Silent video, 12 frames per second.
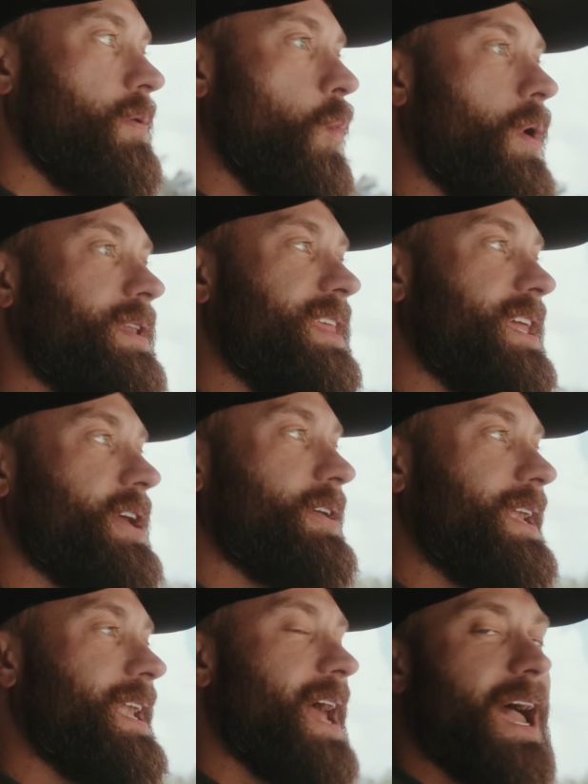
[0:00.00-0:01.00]
One year
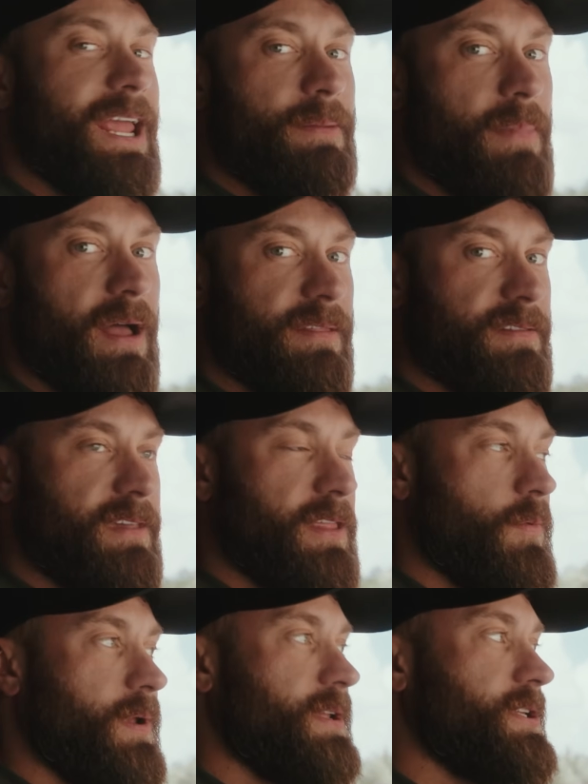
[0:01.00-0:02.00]
and nine months, because
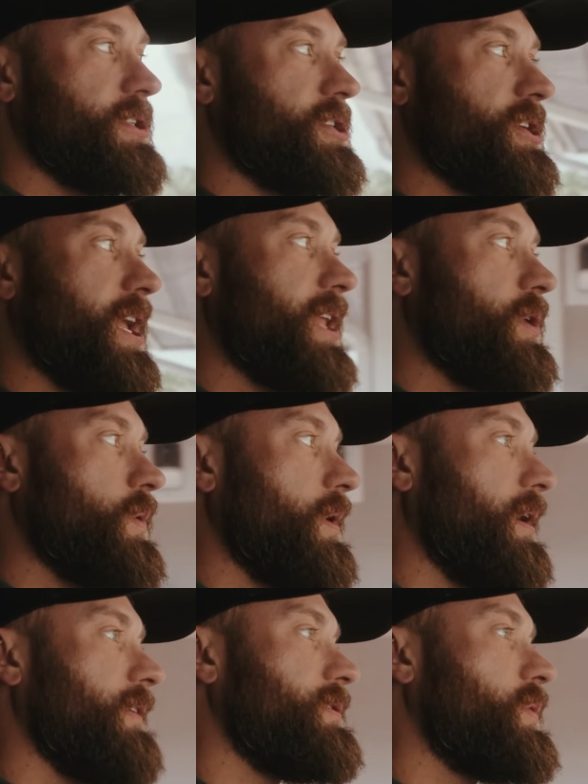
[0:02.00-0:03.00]
it went in
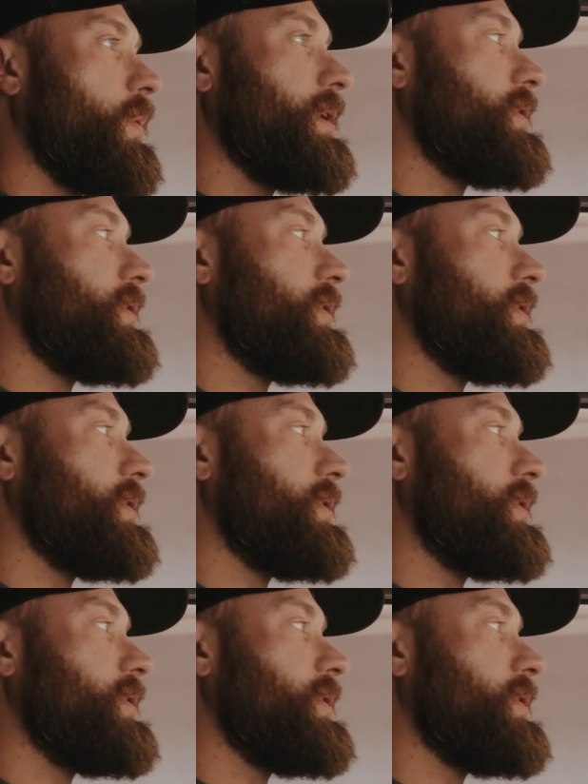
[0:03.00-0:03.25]
January of twenty